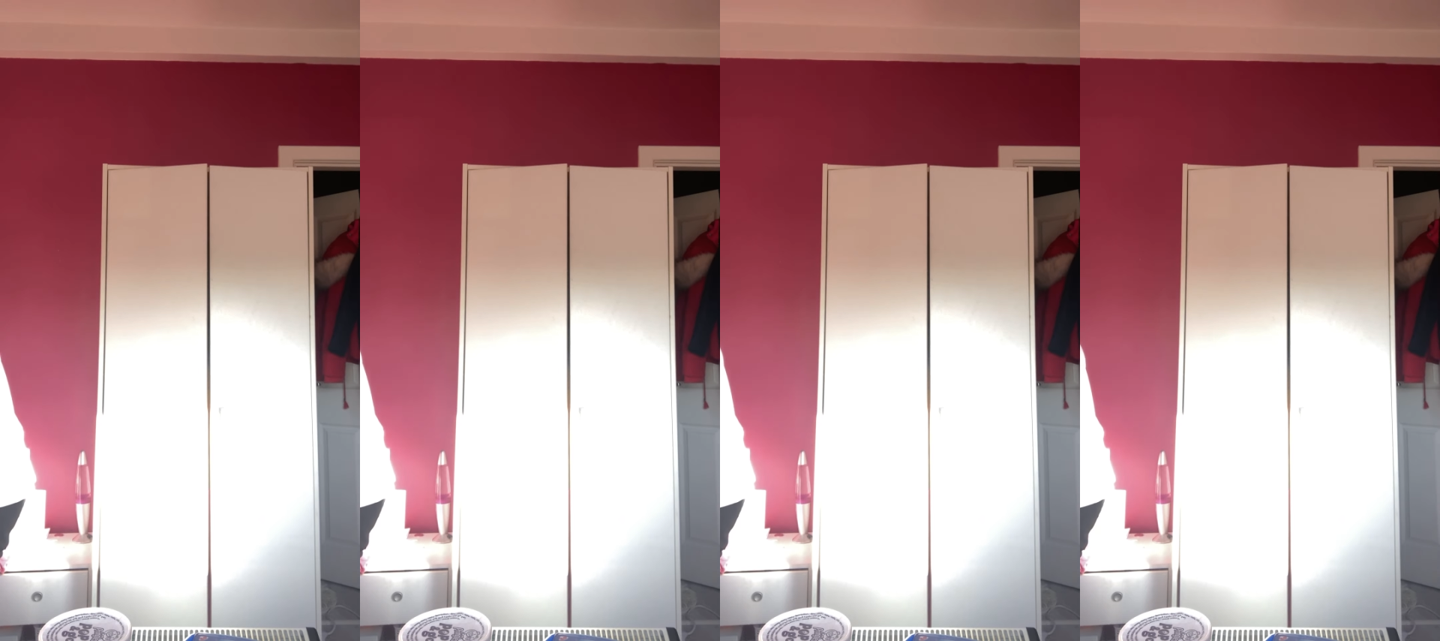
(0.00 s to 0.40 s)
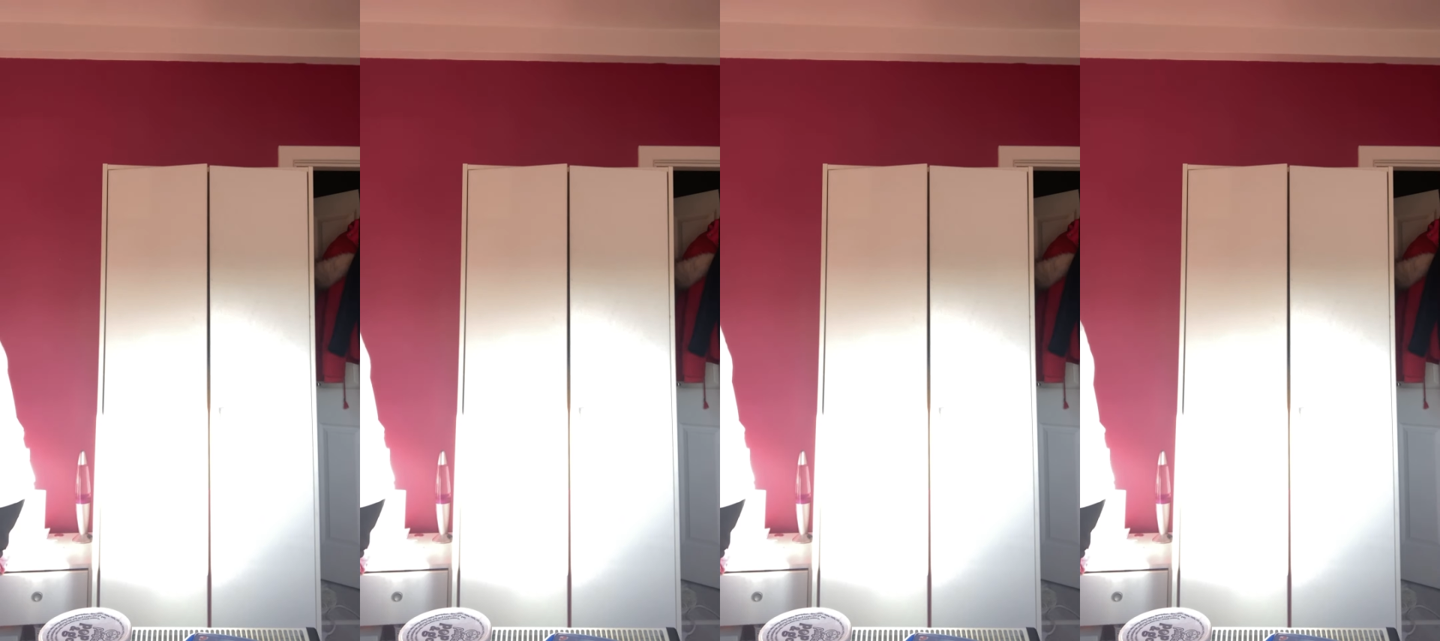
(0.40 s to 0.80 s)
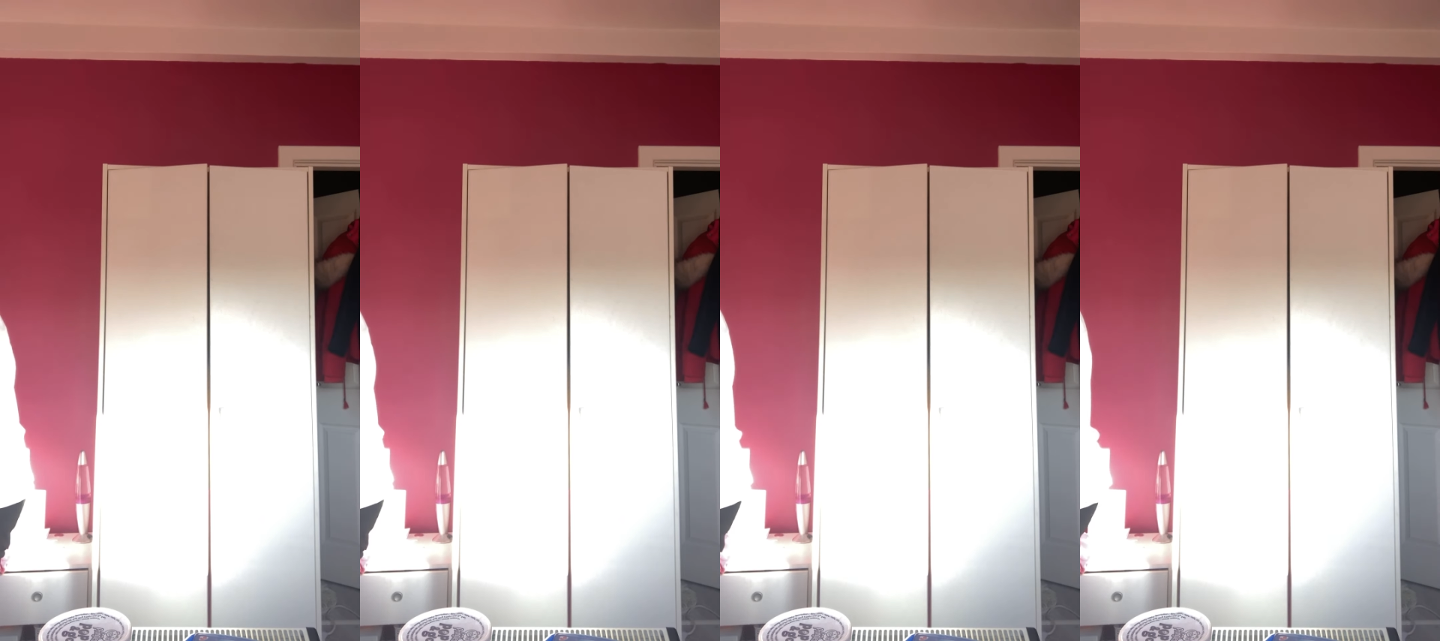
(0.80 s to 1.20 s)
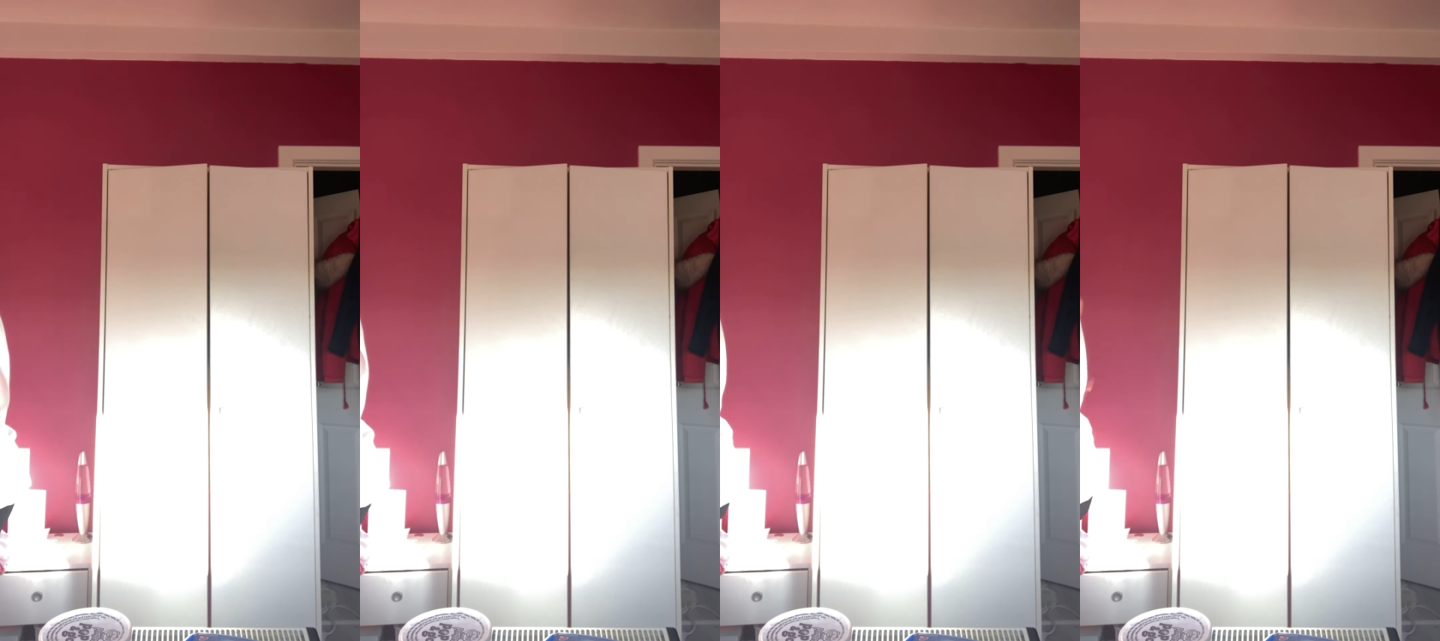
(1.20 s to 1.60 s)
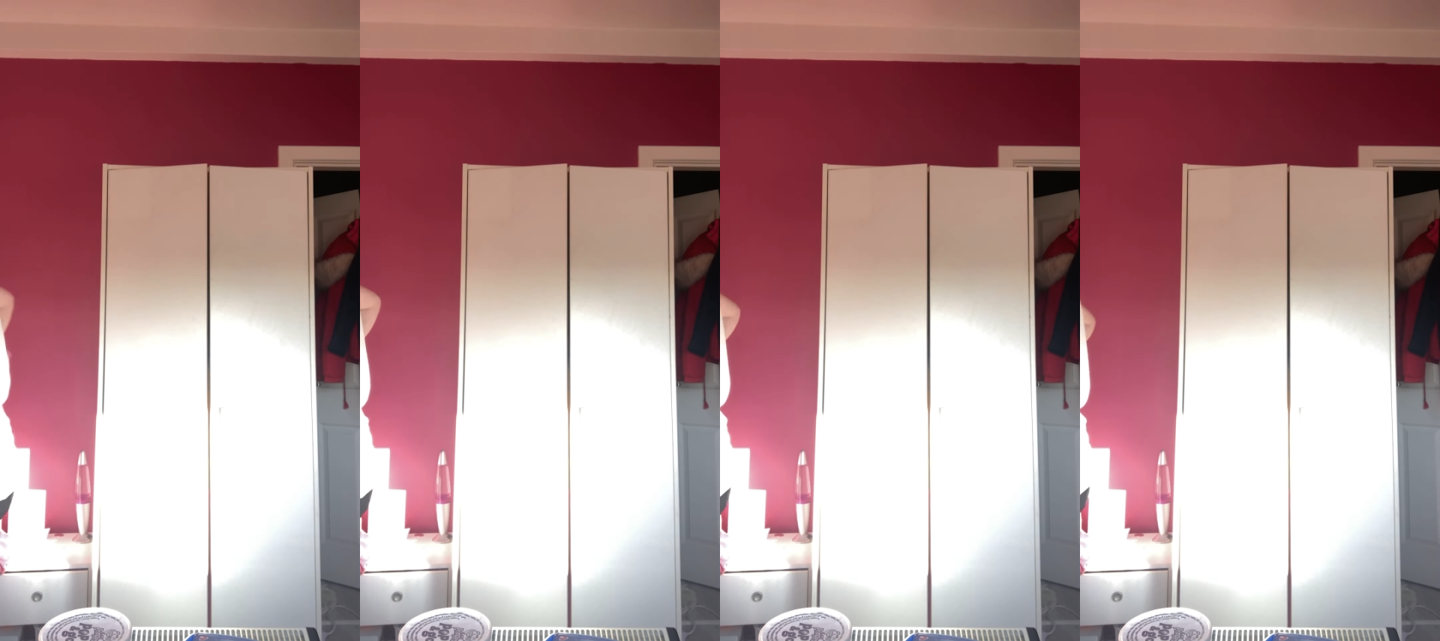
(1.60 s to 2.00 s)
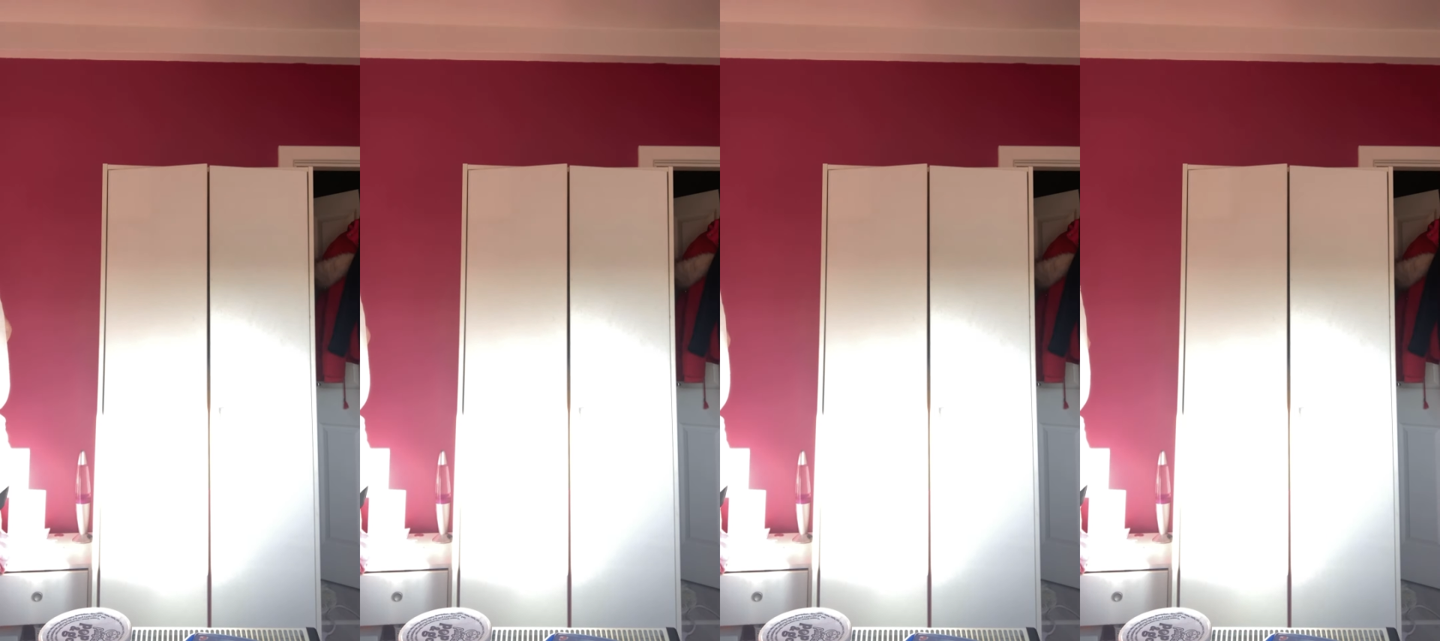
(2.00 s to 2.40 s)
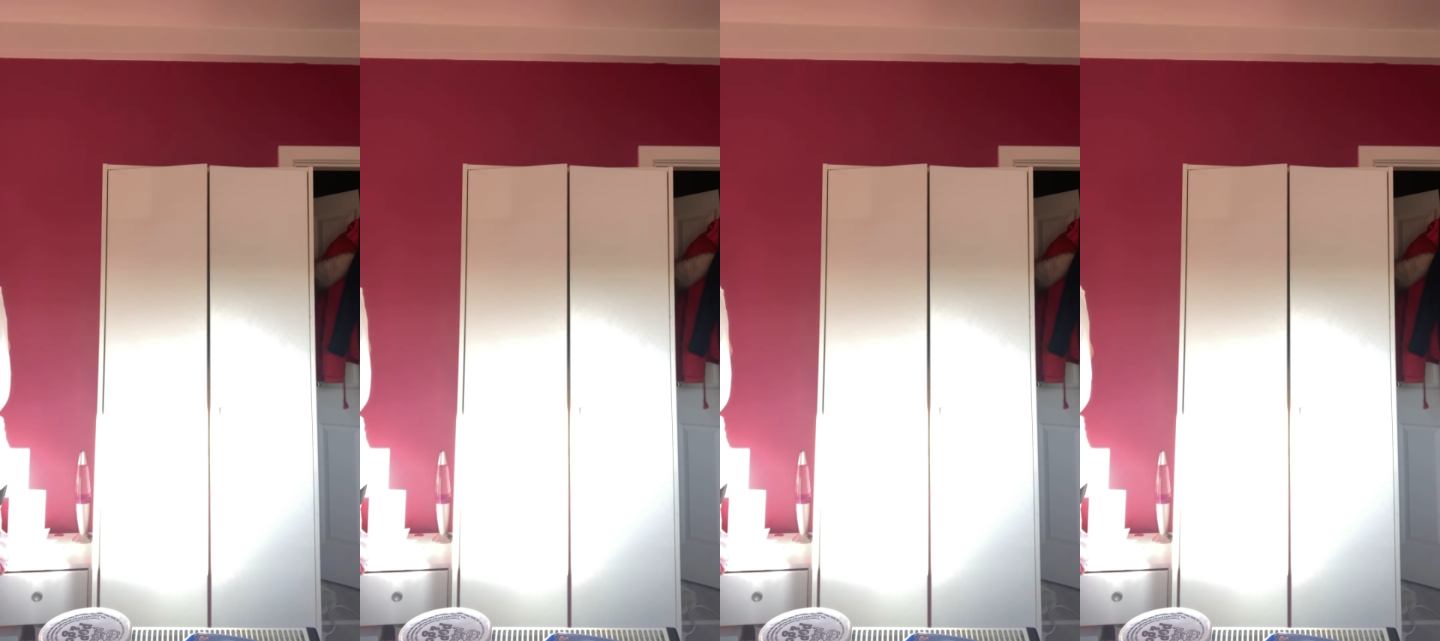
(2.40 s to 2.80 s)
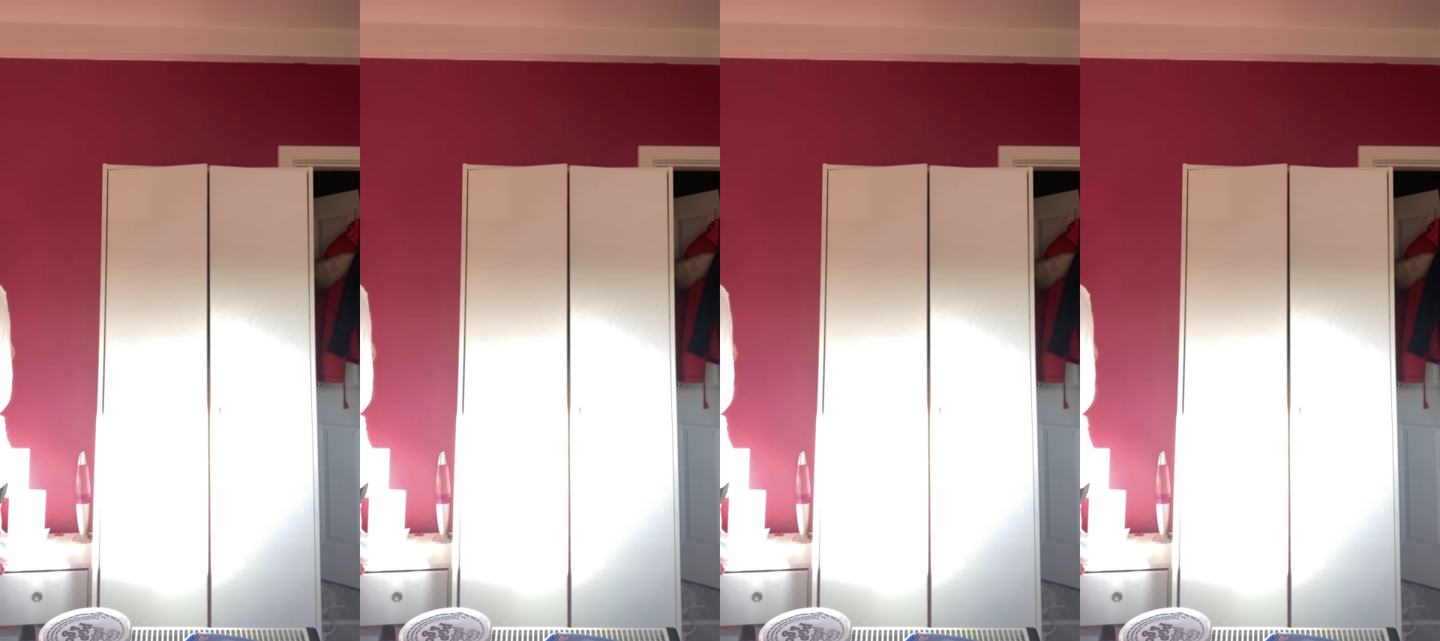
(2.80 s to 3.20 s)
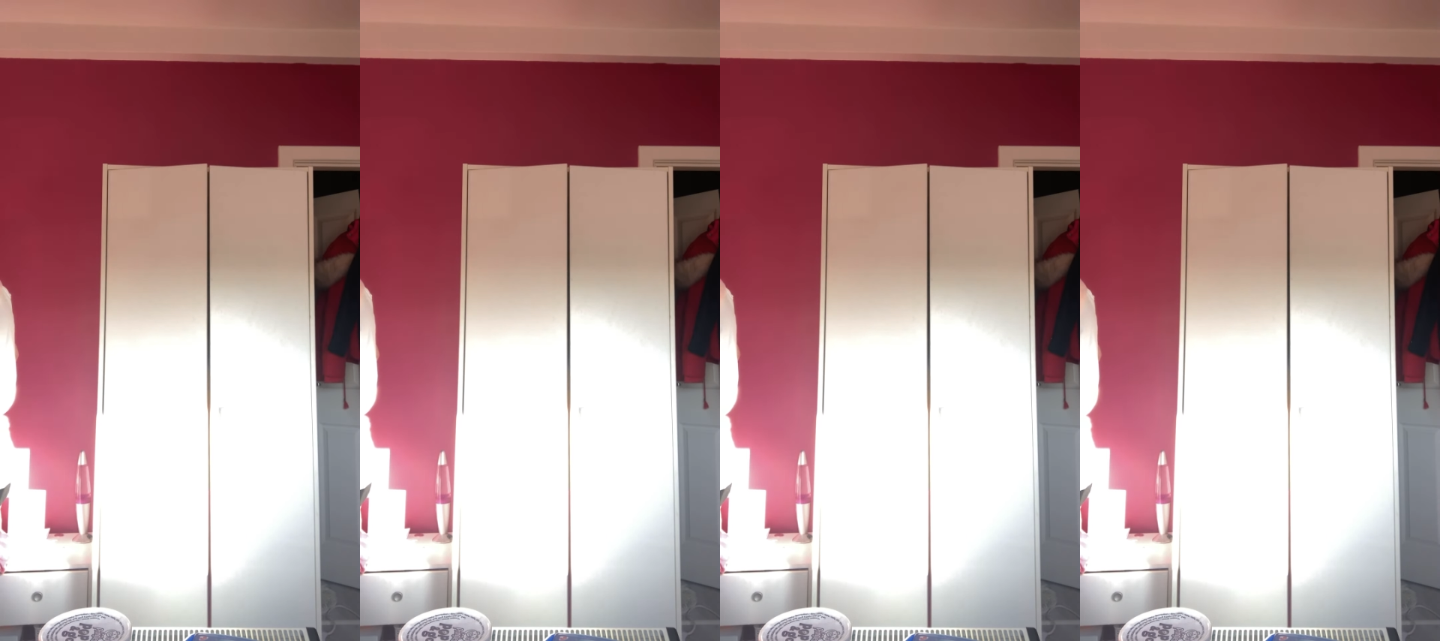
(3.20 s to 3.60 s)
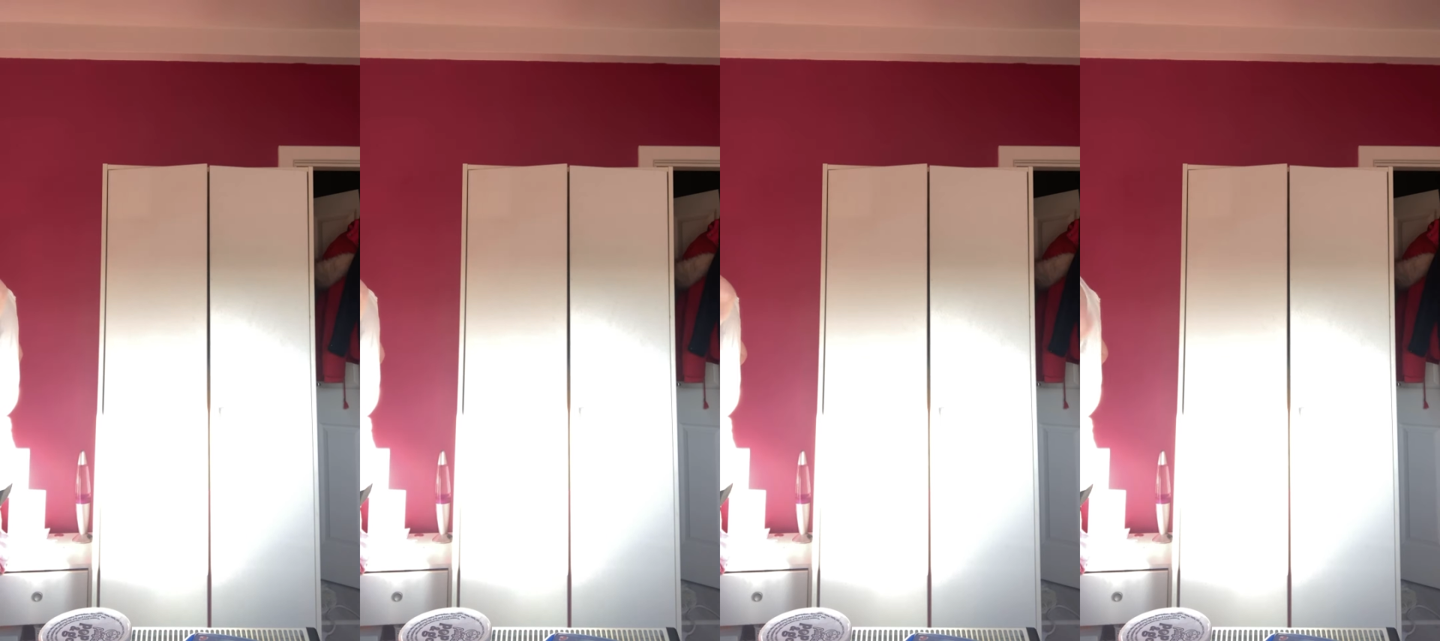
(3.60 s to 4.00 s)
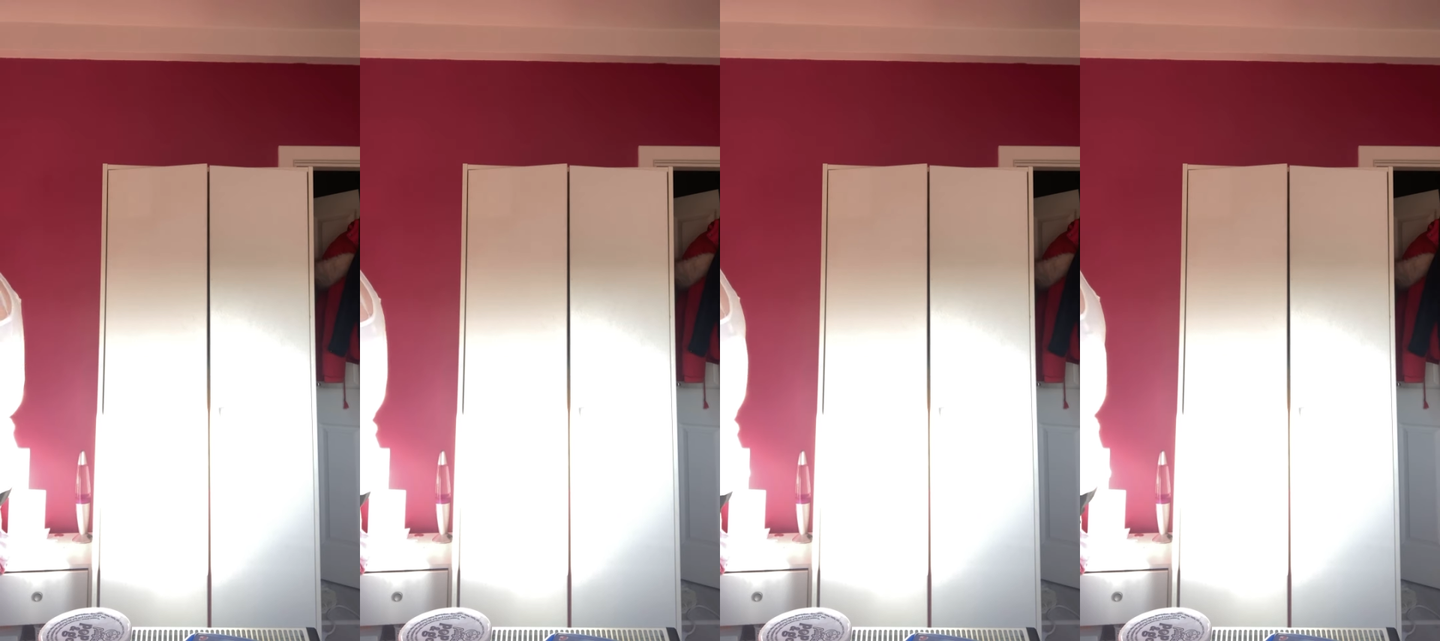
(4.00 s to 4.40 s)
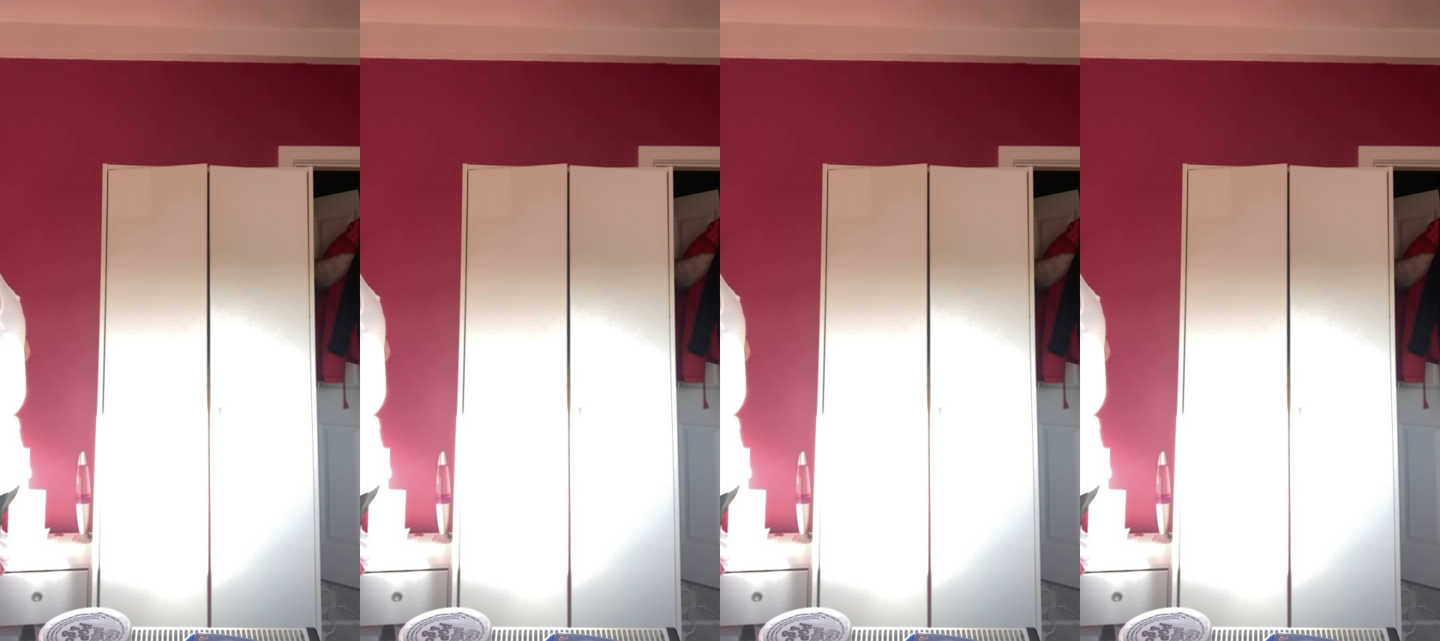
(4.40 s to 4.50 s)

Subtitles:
Nobody's mouth can be seen.